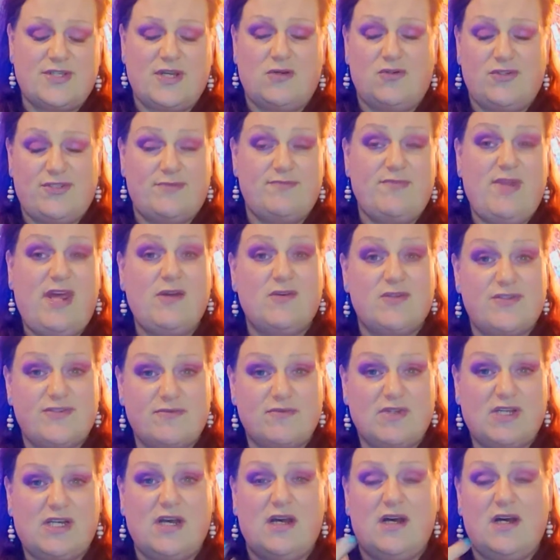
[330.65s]
or some nettles from
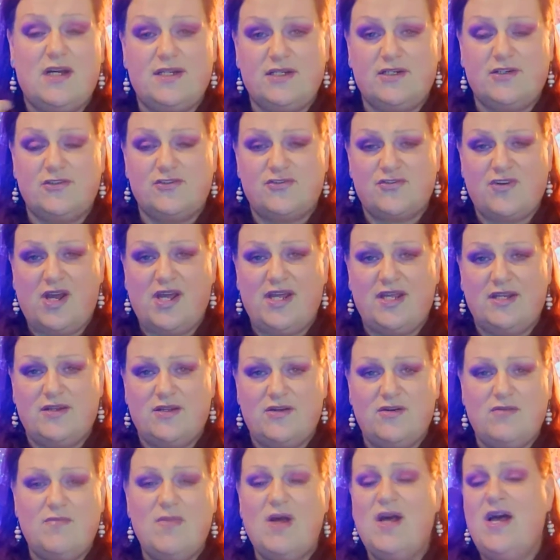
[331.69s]
the garden and drying
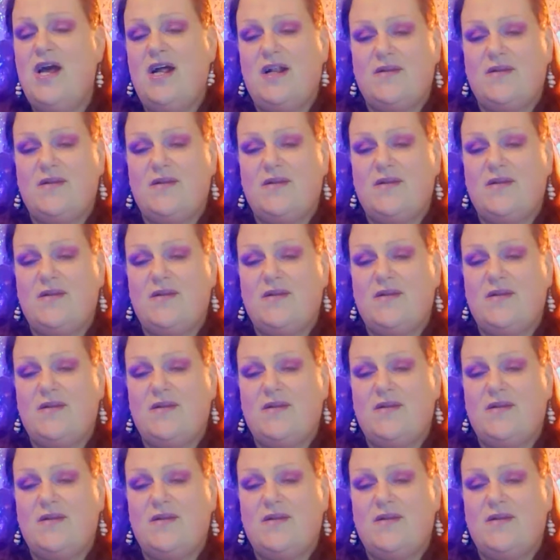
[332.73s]
them